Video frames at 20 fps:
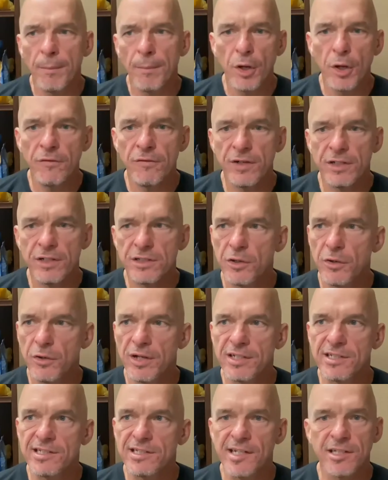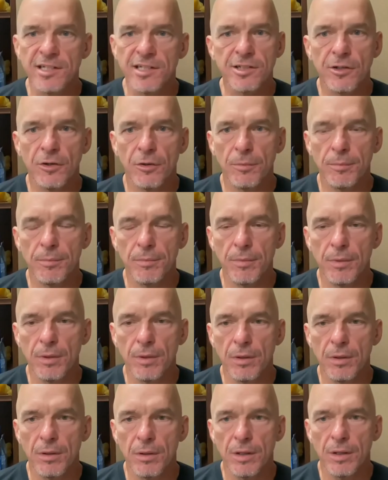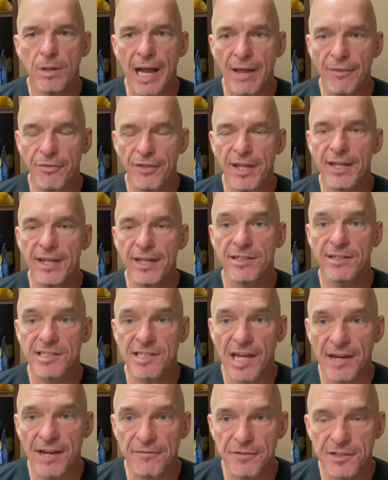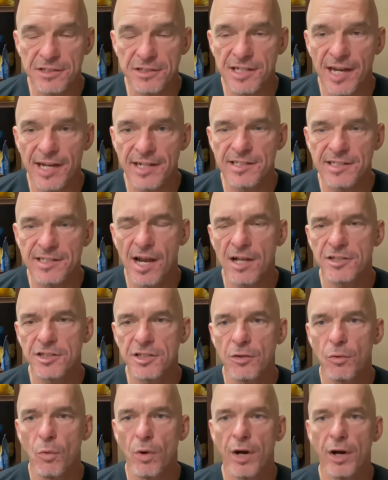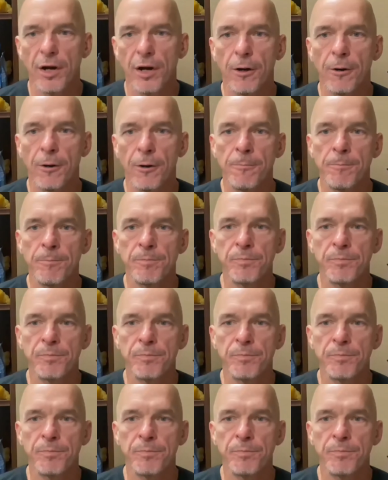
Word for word: moving to a system, I think, safe to say, Sasha, where